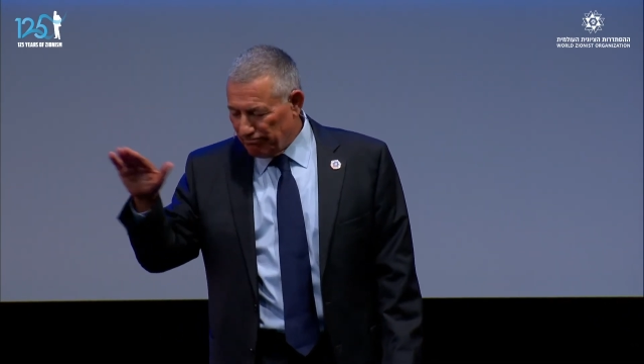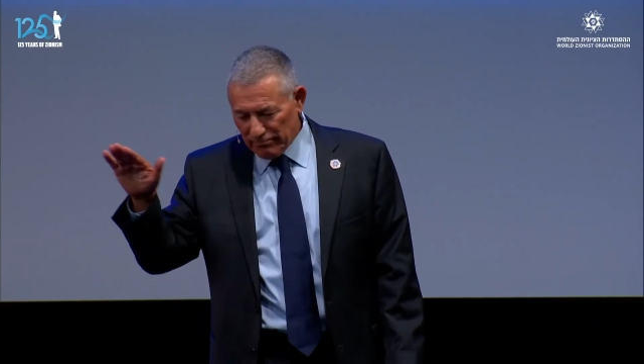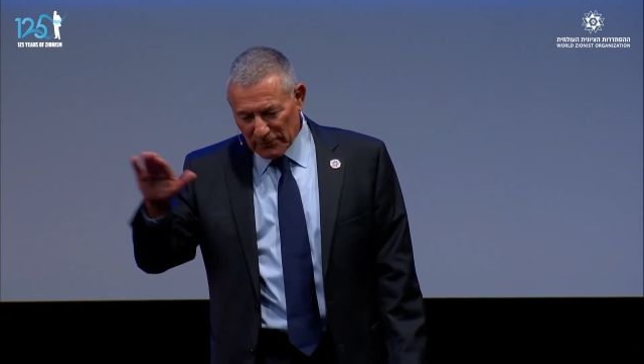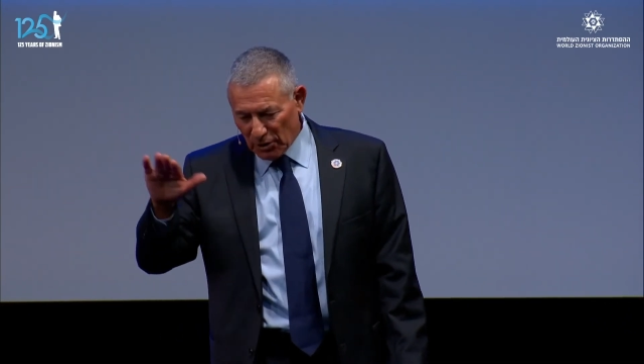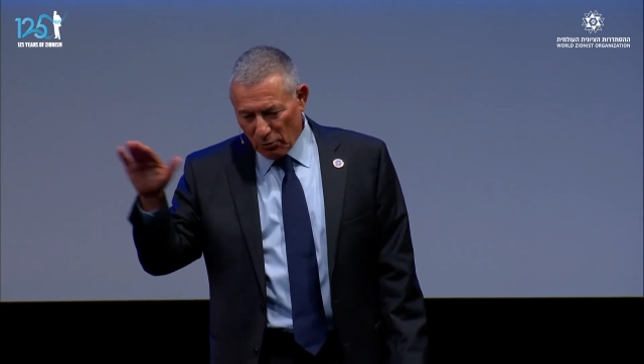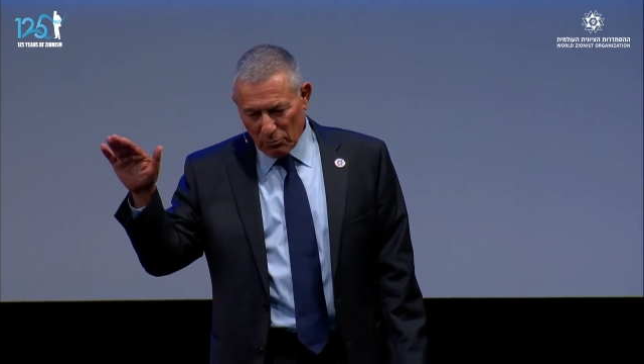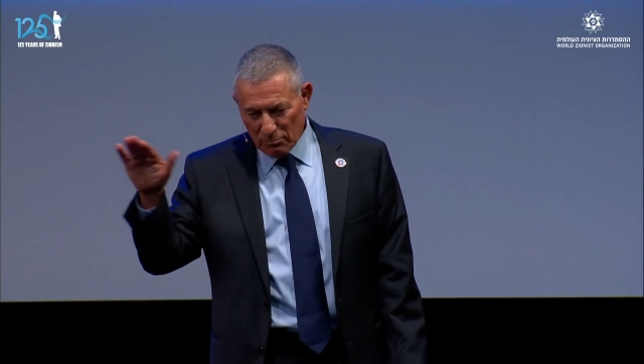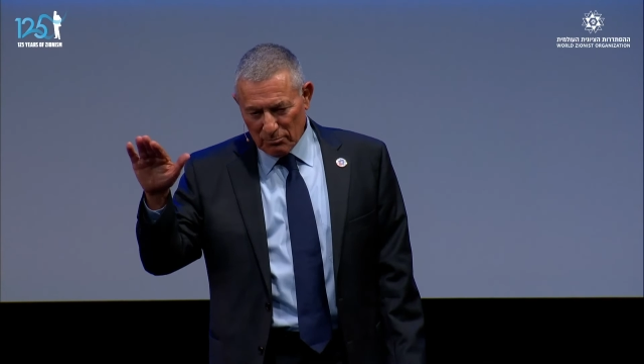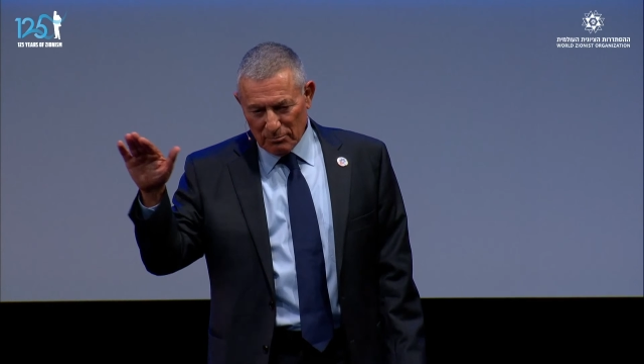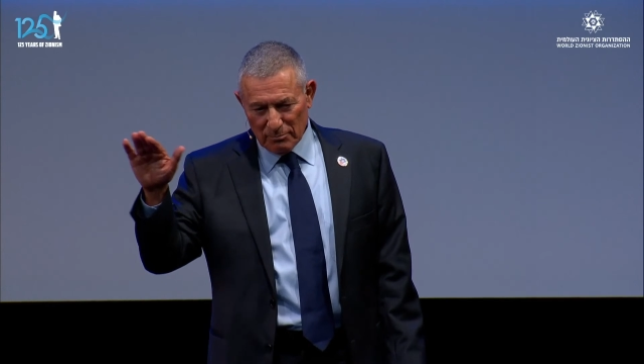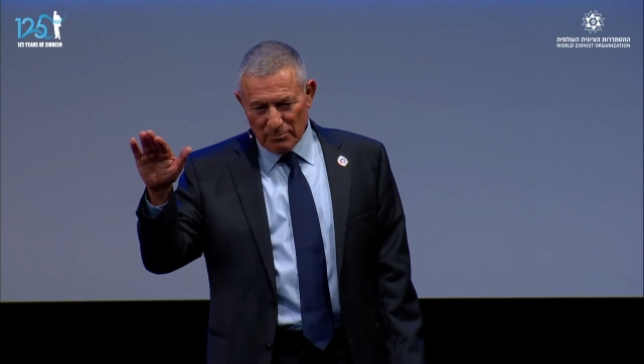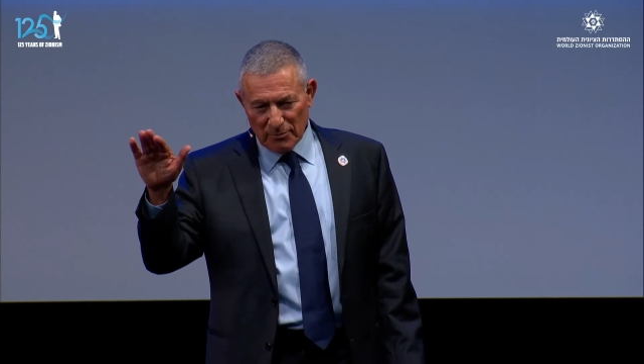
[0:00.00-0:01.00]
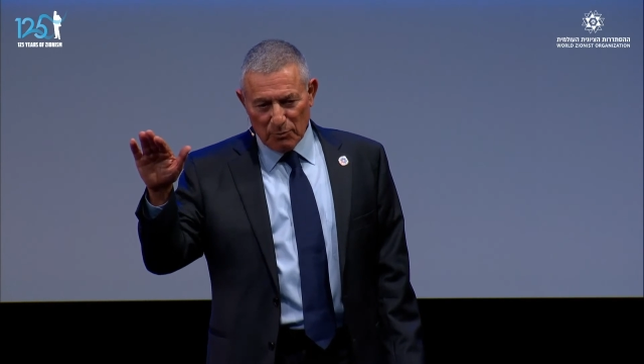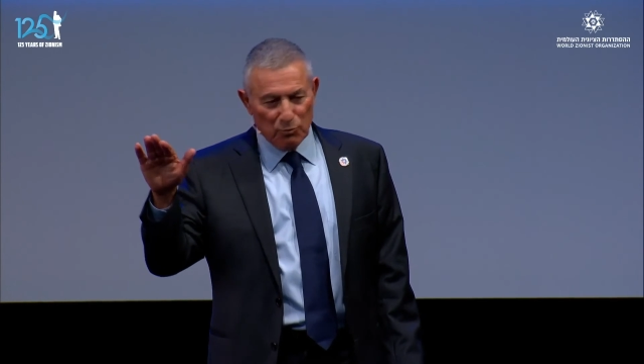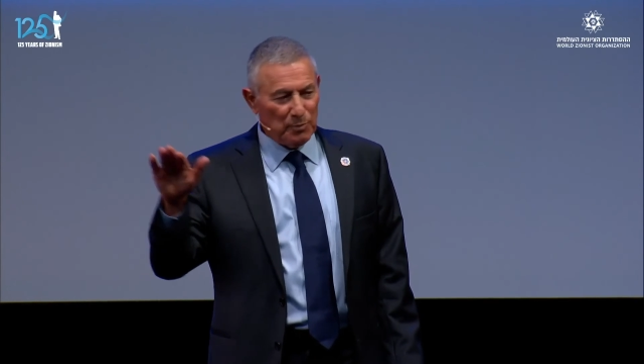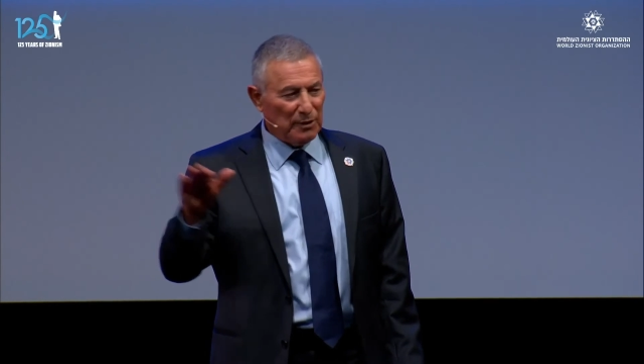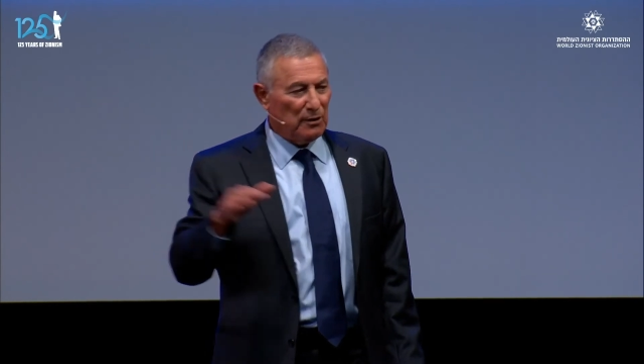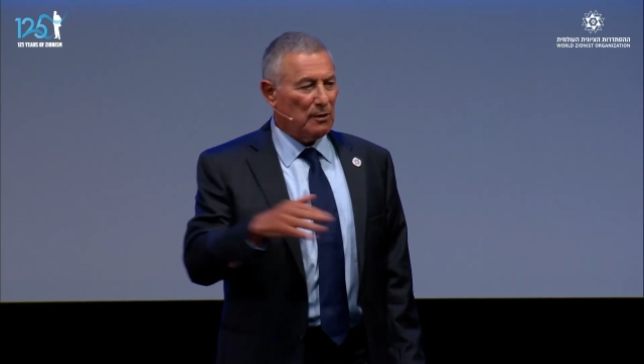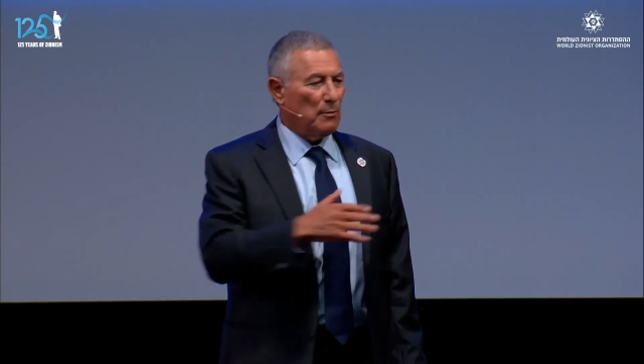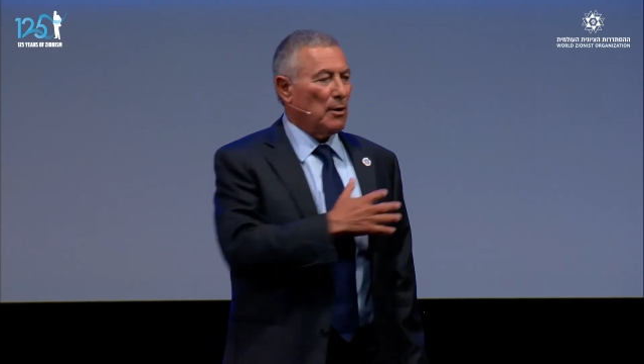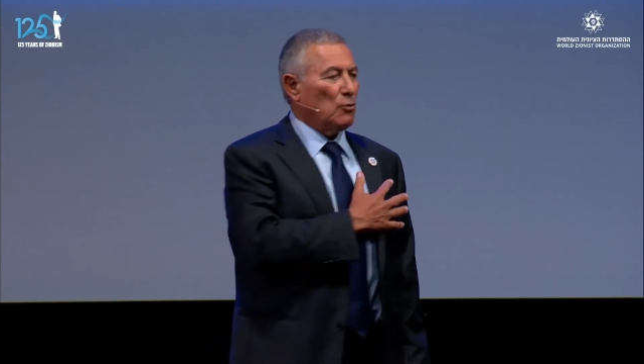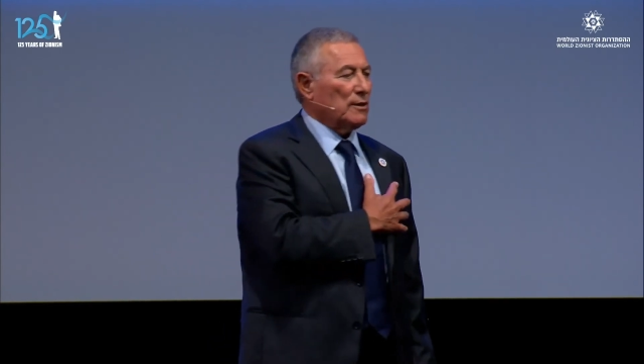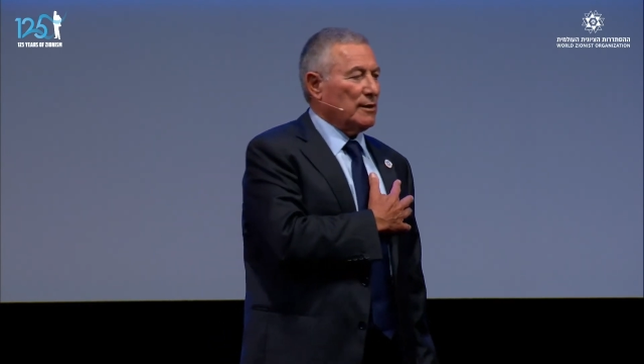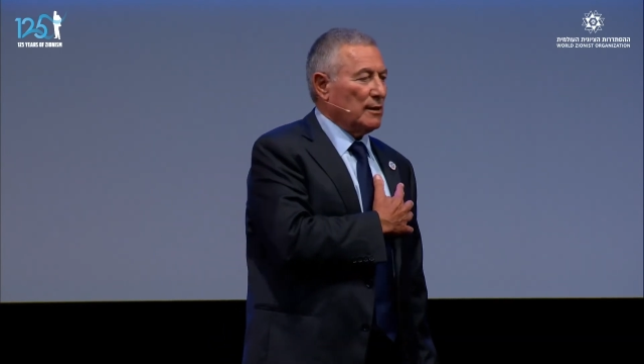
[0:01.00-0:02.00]
No, I'm speaking
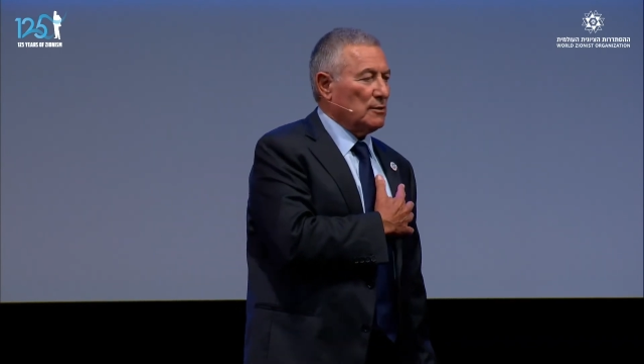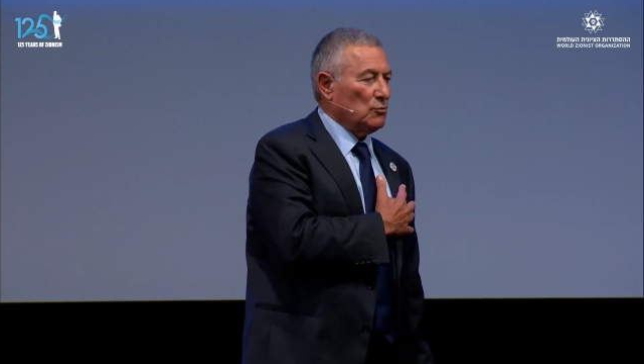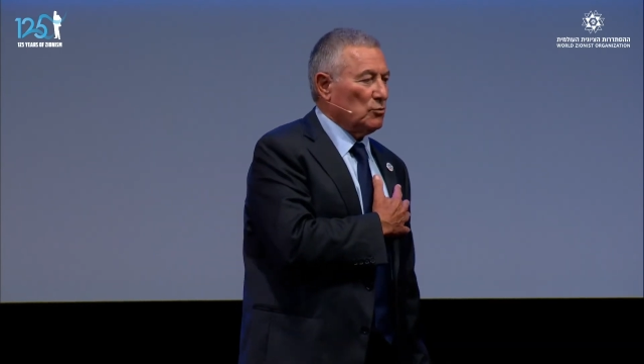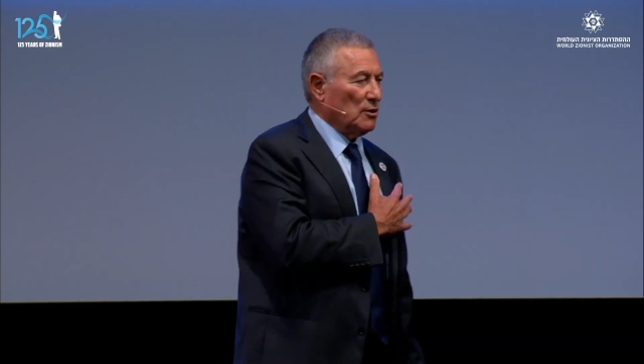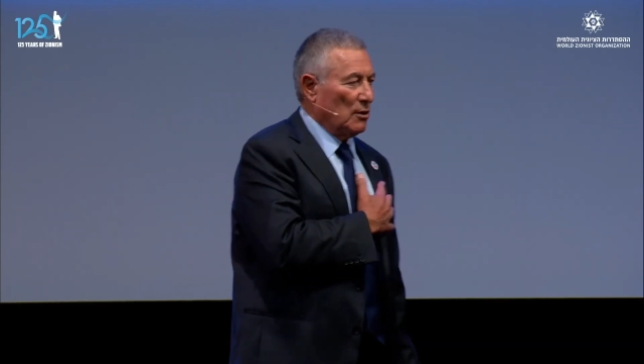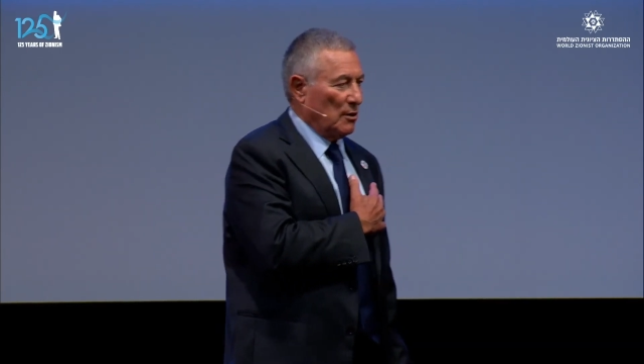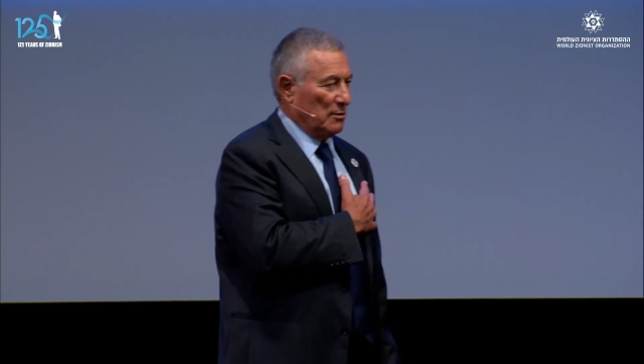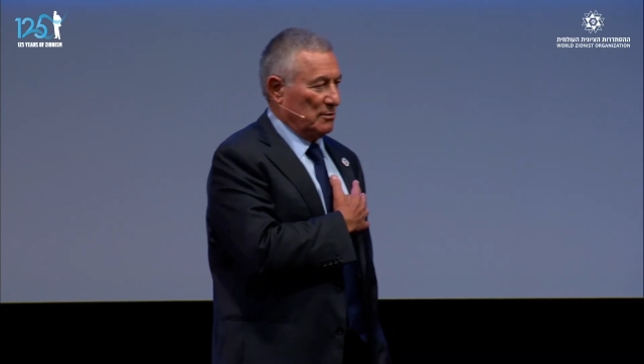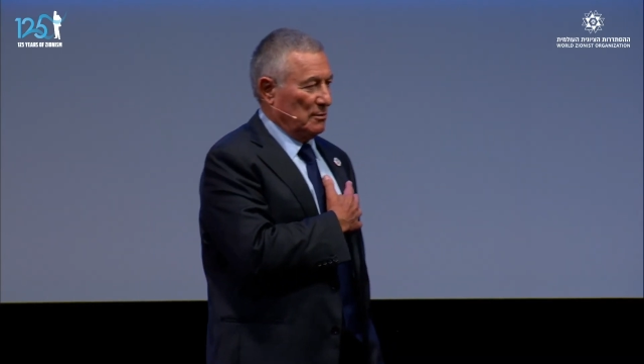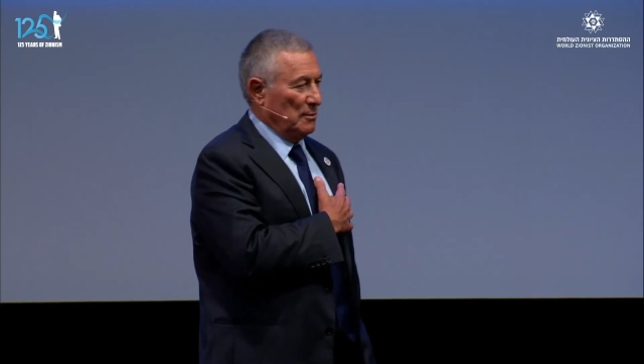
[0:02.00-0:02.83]
about get to the heart,